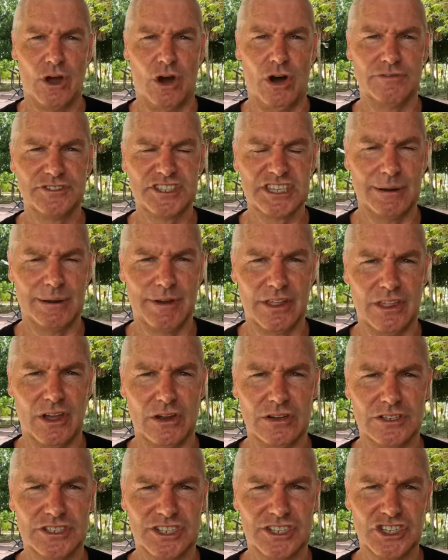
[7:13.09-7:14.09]
of some of
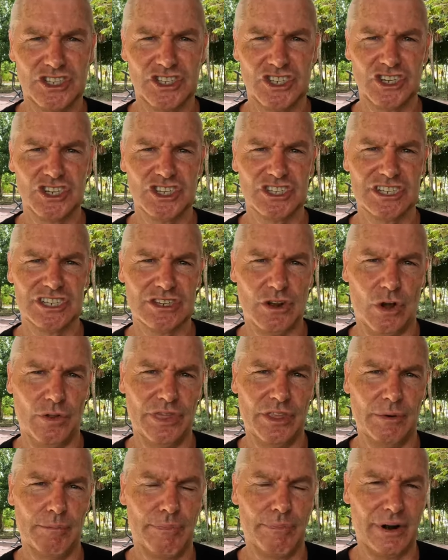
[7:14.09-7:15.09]
those decisions
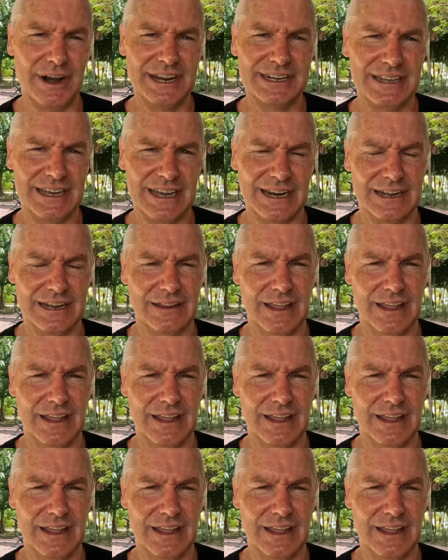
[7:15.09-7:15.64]
on the breakdown,